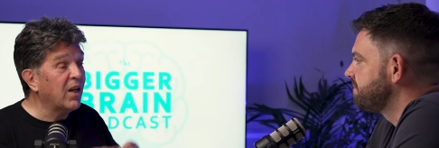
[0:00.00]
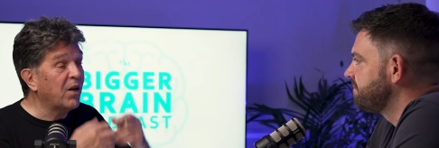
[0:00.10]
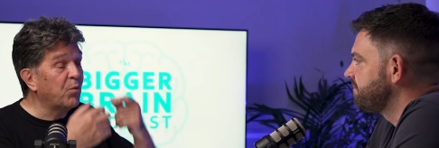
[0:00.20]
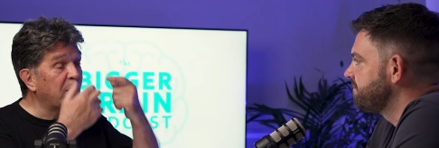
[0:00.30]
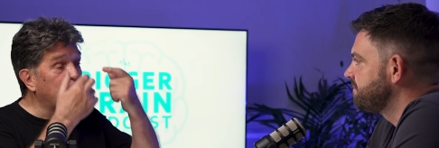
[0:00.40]

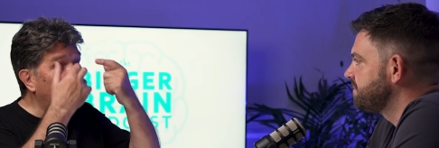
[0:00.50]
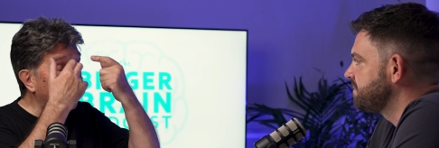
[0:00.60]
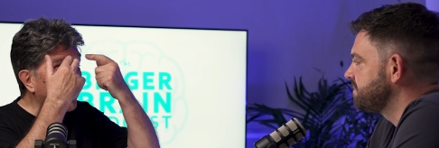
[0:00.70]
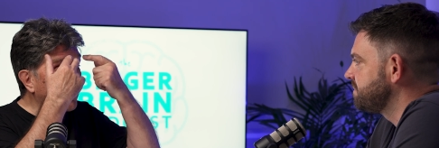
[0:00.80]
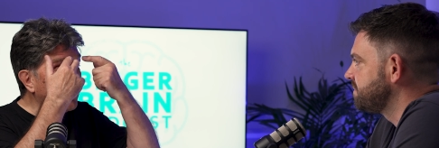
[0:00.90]
Speaker 1: And we're more
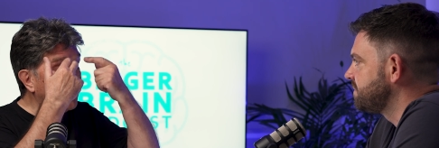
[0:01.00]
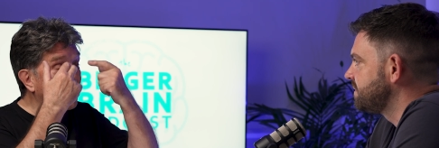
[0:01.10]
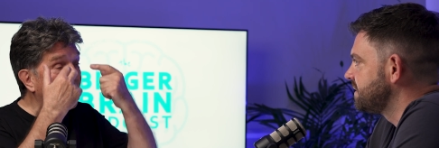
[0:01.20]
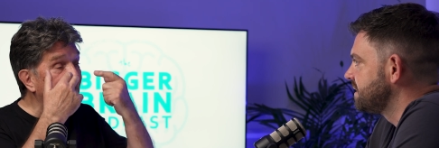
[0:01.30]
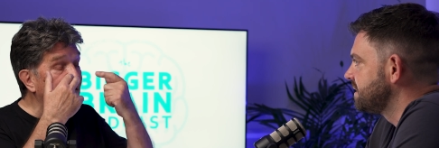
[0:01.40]
likely to
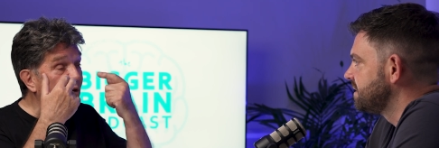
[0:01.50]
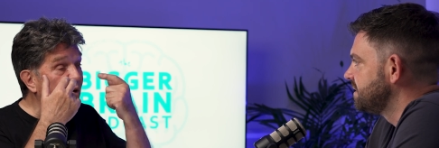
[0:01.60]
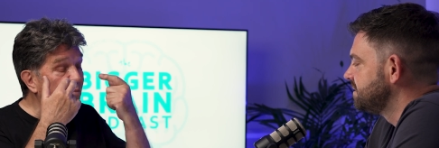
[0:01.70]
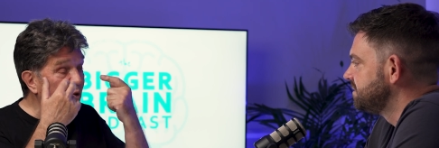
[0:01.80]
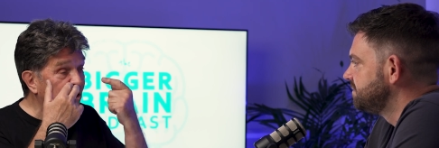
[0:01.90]
go into
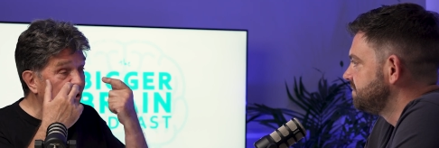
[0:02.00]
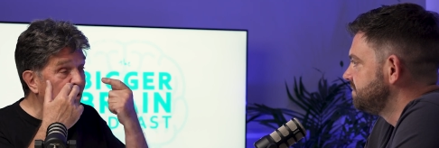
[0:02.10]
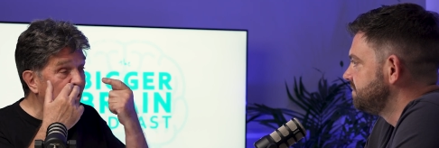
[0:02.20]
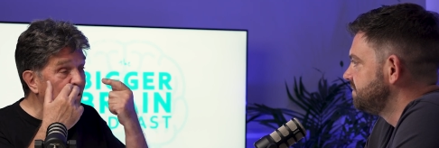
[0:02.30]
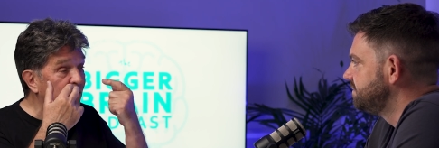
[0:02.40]

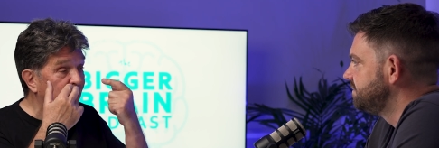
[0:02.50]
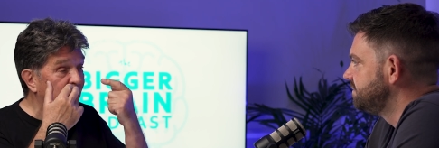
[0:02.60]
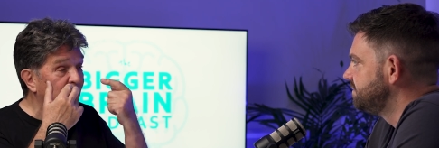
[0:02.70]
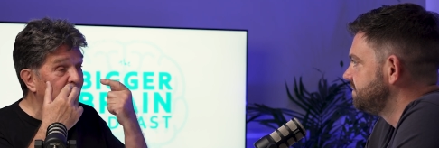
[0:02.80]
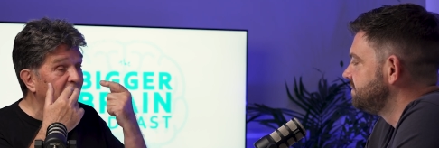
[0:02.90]
emotional
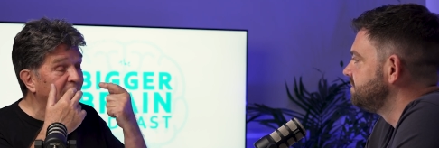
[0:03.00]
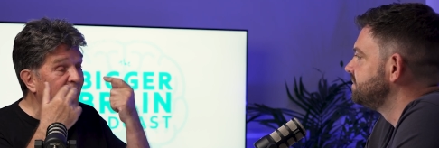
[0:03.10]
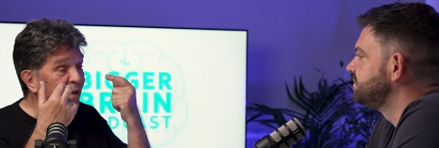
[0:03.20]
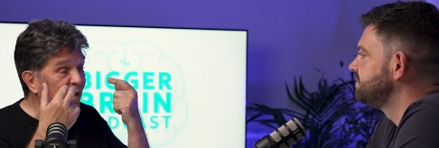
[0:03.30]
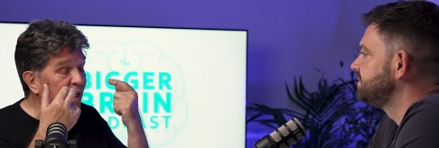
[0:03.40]
overload and
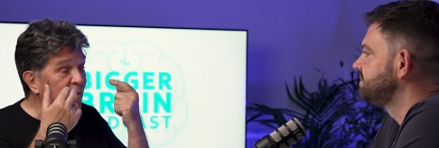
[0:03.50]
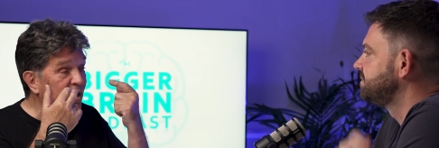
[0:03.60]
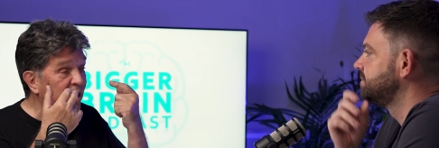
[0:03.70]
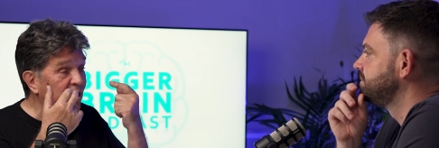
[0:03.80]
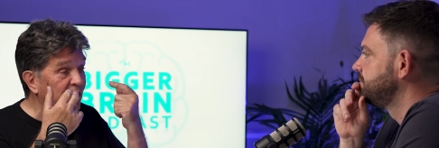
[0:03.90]
have
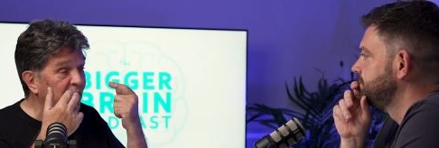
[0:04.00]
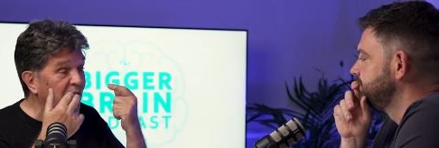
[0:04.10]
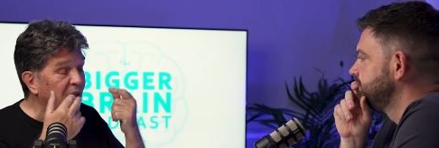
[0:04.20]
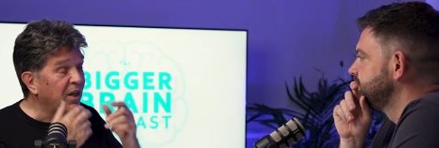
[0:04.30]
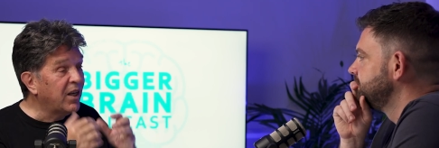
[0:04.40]

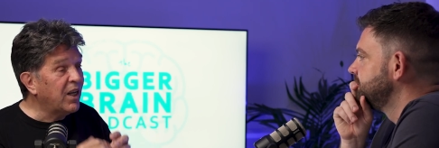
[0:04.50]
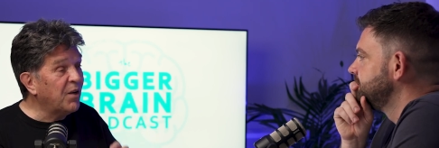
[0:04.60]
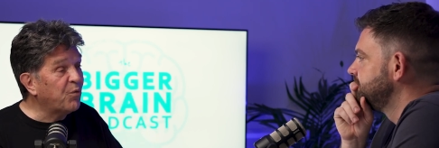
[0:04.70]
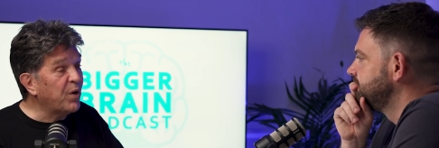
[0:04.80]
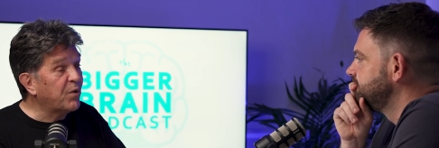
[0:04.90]
limitations.
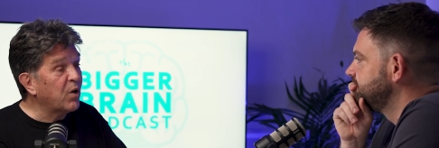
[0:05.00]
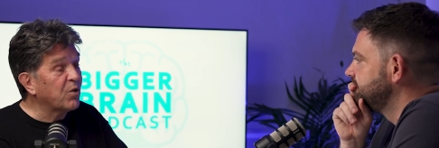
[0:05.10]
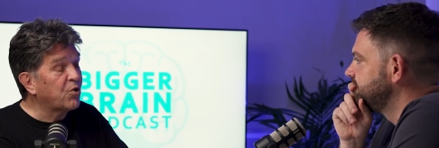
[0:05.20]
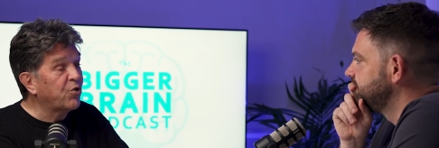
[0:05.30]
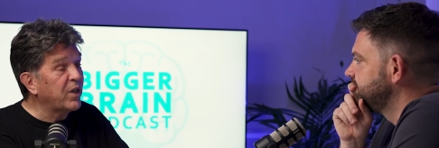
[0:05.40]
If we've
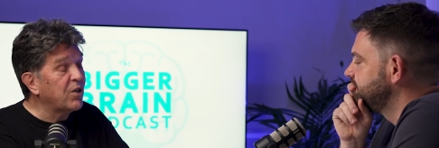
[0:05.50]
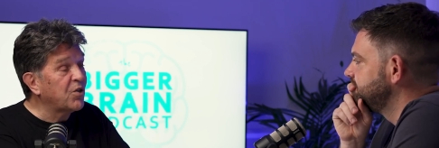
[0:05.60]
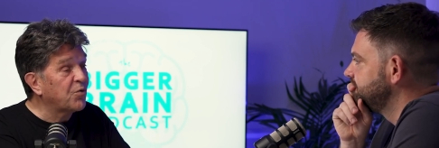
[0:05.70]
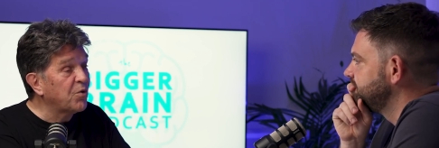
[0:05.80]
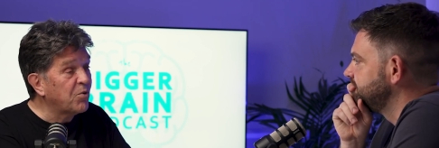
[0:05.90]
got
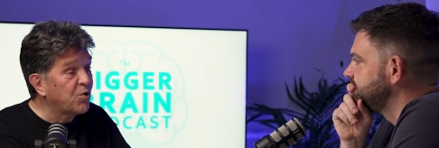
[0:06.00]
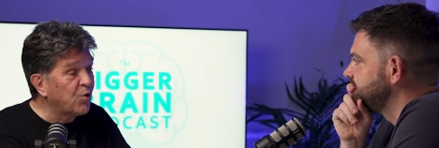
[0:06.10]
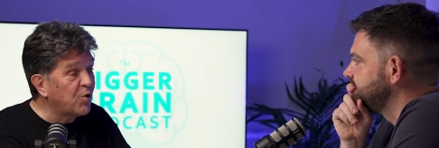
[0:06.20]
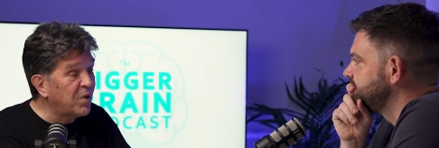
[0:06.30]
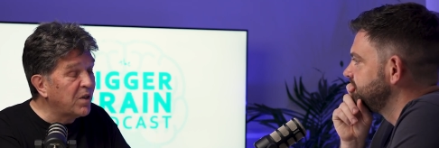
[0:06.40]
triggers from
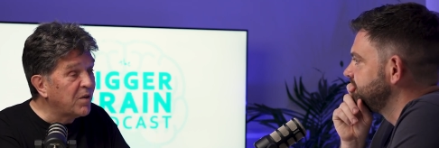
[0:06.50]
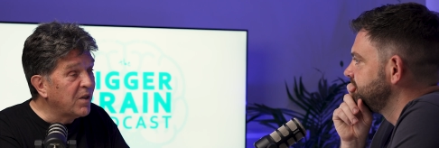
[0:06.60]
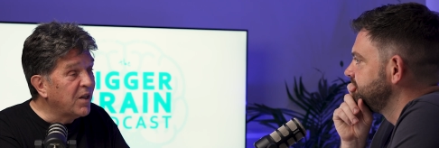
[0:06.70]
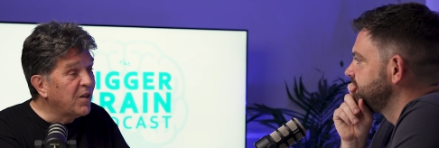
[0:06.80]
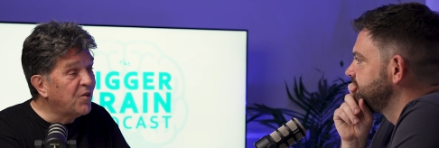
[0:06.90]
trauma,
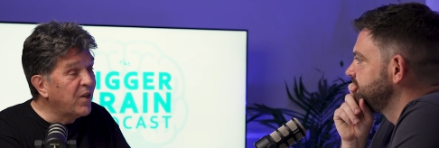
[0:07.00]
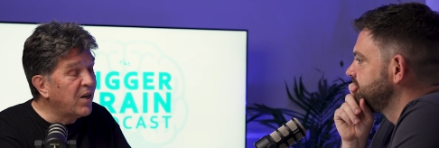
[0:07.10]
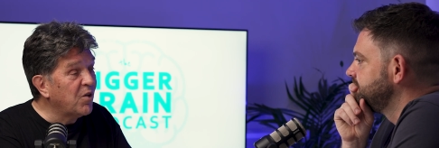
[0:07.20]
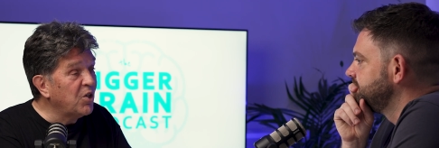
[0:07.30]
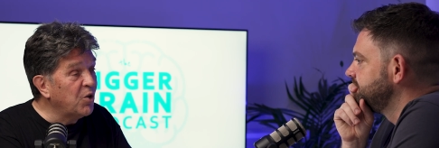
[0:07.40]

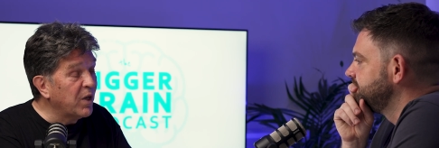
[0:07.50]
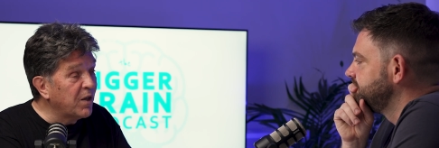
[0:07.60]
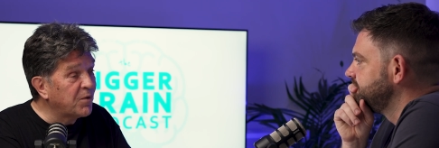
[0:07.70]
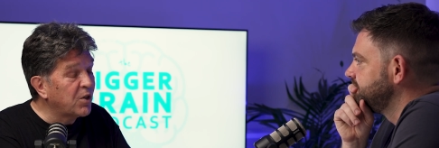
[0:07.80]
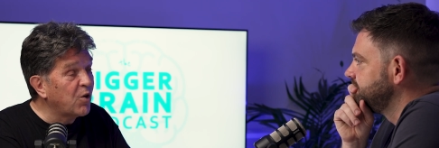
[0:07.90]
then you
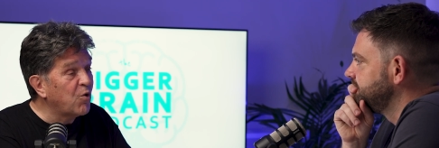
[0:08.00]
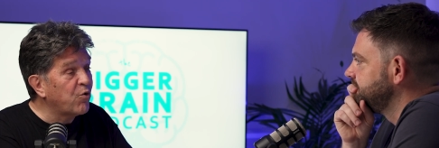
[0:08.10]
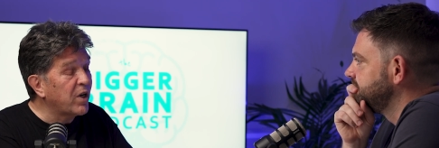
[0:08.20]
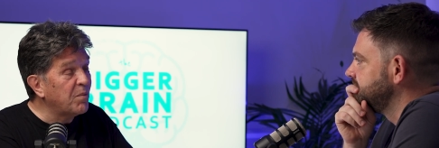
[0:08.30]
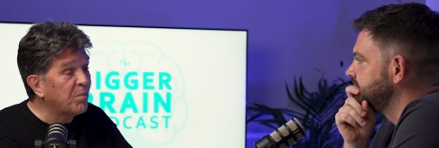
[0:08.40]
have to go
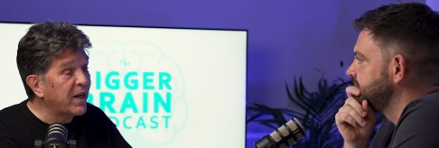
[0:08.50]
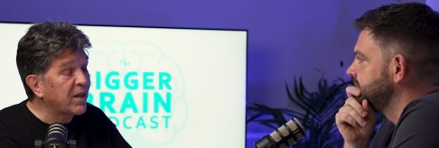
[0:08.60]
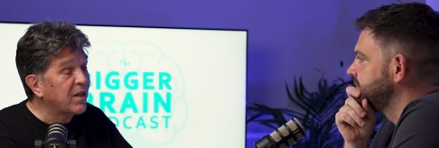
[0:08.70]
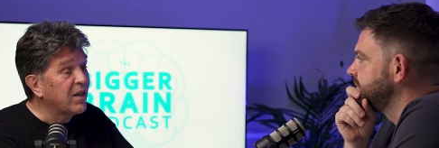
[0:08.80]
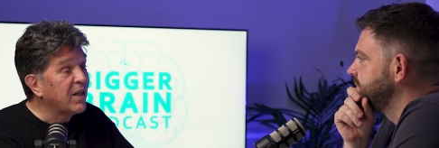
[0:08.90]
right
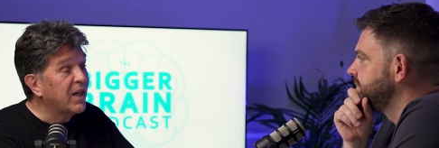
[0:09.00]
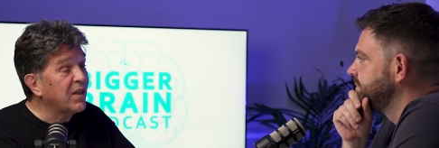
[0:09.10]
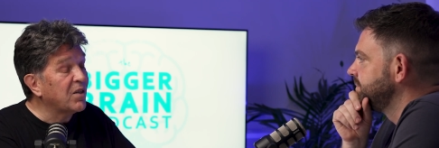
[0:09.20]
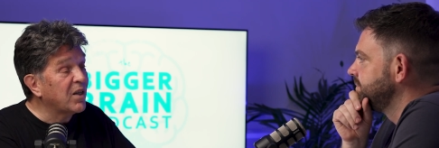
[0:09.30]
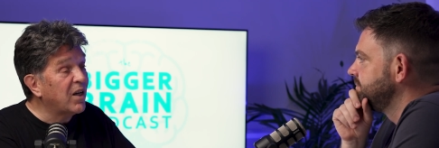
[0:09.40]
back
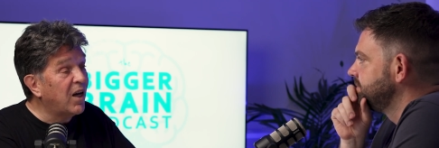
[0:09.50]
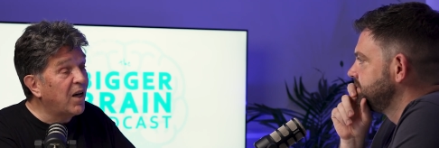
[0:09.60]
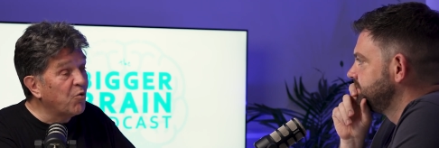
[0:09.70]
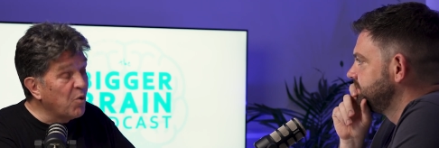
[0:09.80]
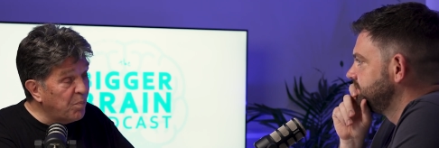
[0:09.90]
and
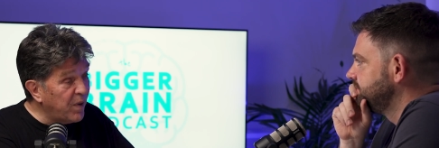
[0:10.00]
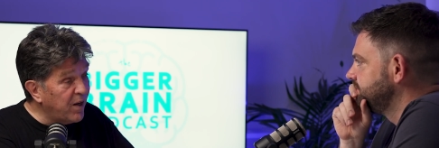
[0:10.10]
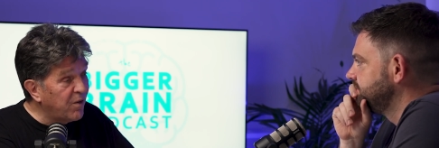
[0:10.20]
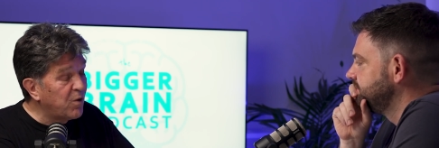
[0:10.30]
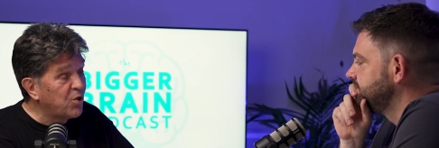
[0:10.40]

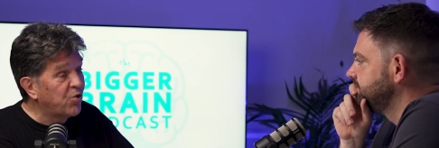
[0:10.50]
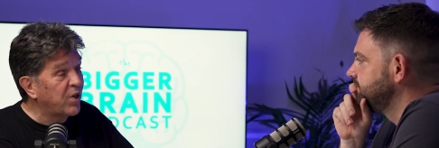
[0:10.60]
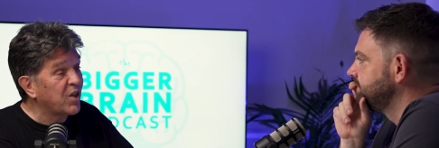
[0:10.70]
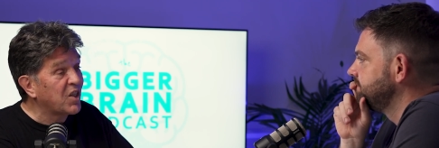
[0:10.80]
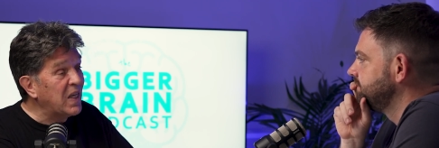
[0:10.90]
repair those
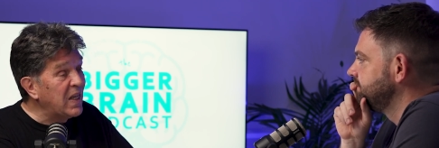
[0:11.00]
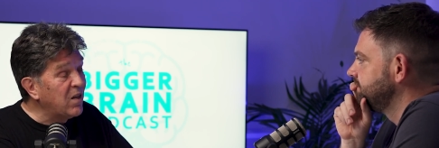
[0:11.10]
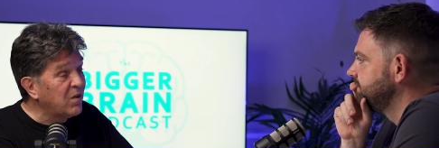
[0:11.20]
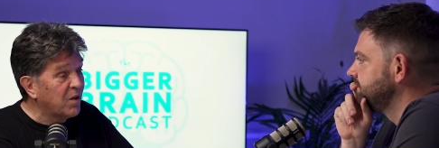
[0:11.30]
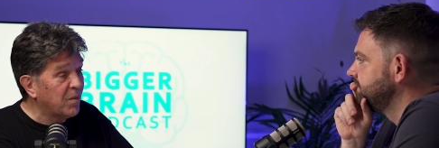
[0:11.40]
triggers,
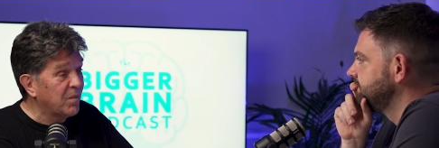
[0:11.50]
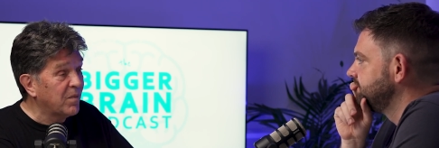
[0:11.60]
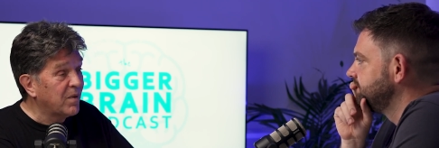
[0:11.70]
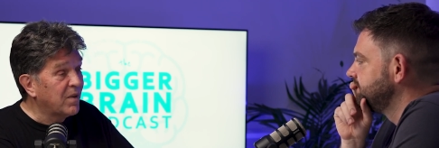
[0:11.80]
heal them,